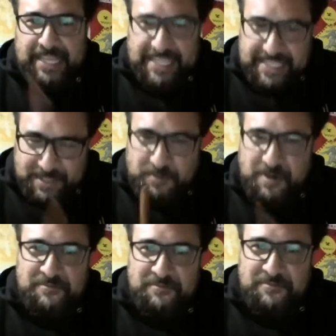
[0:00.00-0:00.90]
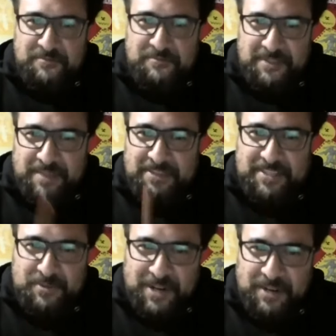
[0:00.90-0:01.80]
This is the one for them.
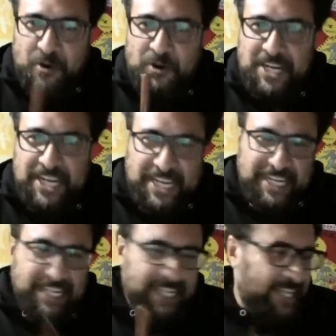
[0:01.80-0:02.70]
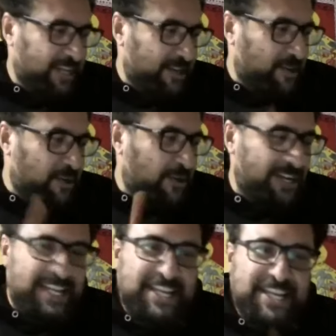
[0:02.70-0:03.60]
This is the one. Koli,
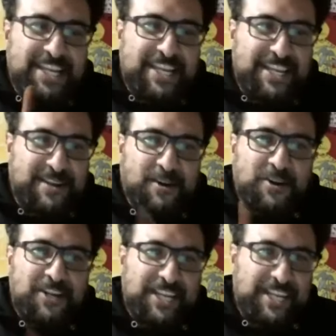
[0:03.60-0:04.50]
koli, koli,